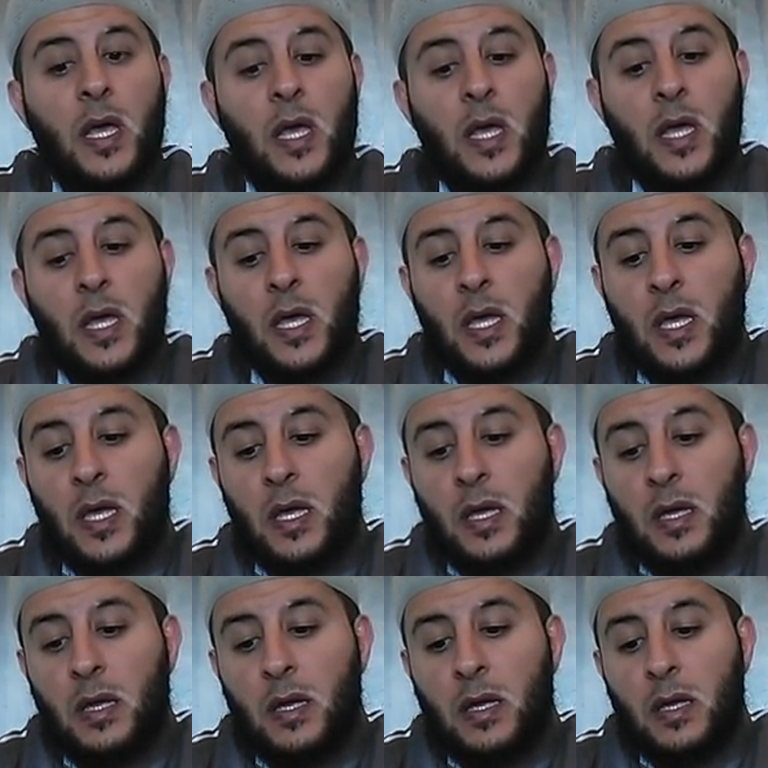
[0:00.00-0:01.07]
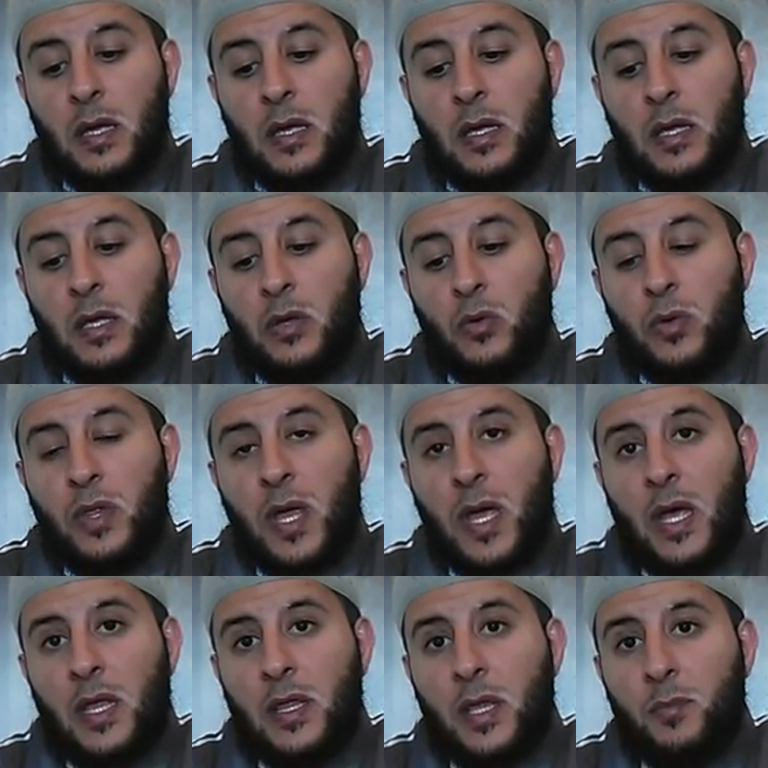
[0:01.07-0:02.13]
uh, uh, you know,
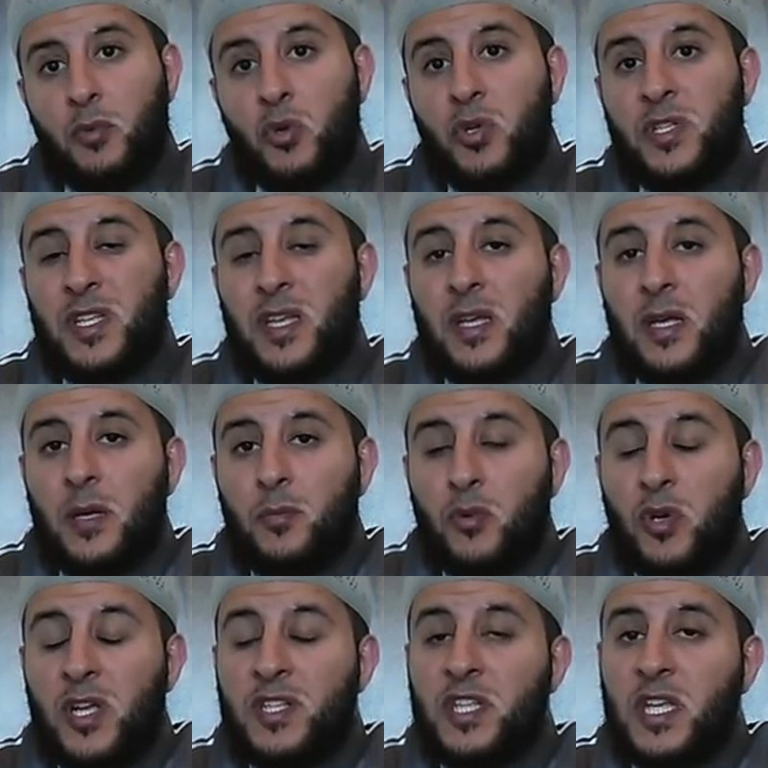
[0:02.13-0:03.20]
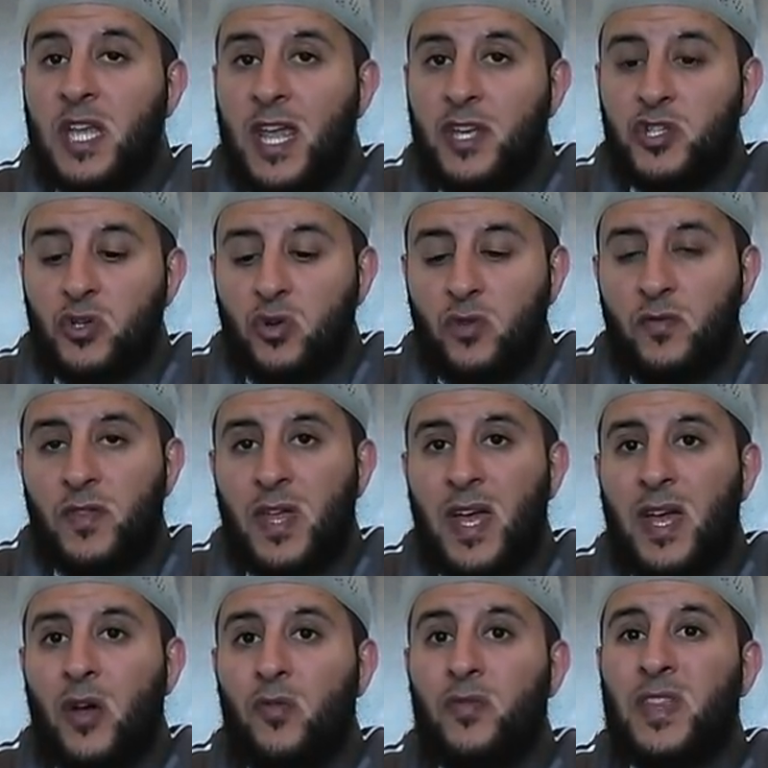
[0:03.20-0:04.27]
the the pronunci pronunciation of
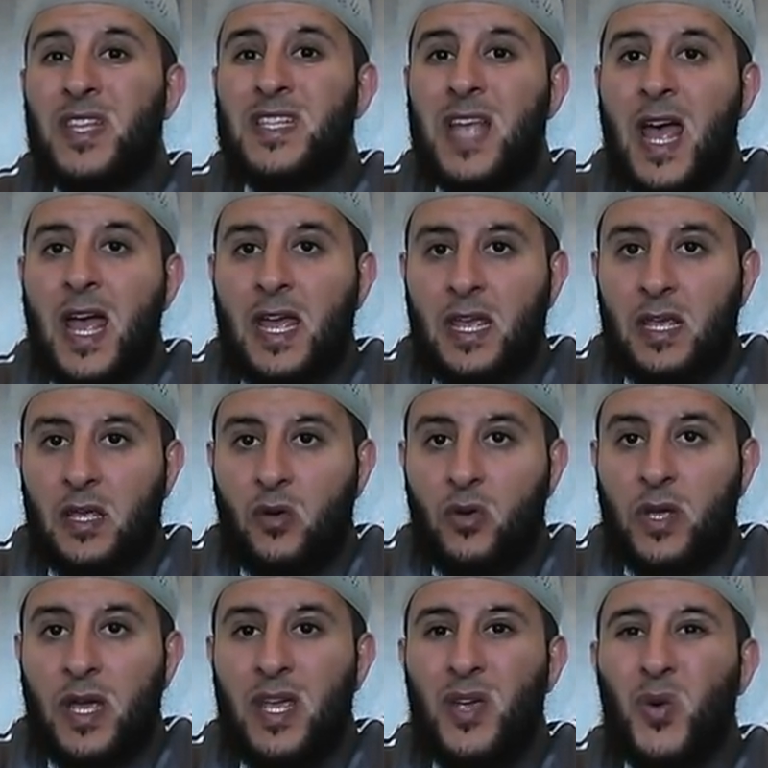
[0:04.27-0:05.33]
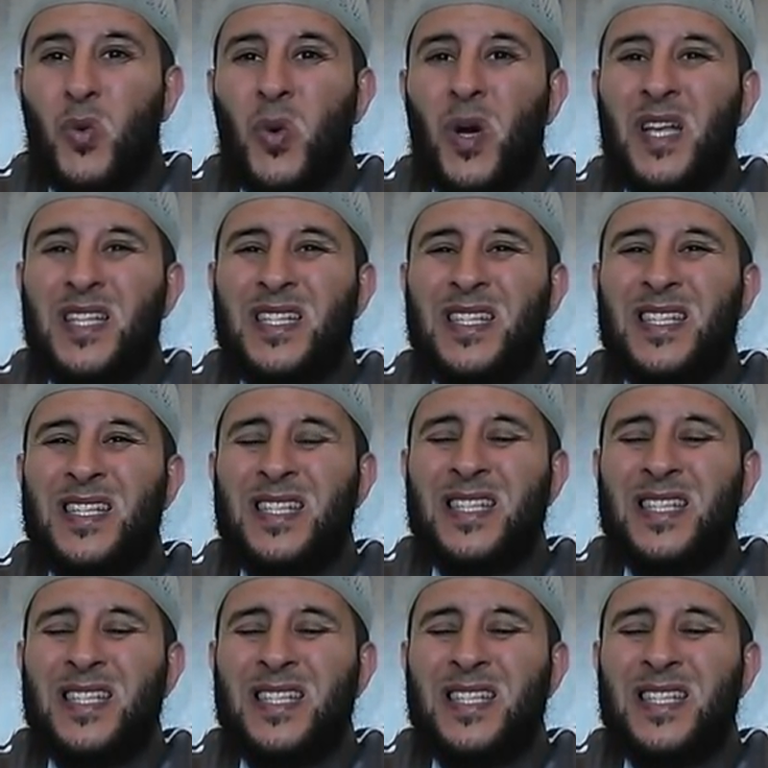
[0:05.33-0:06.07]
the of the zai. Okay, was.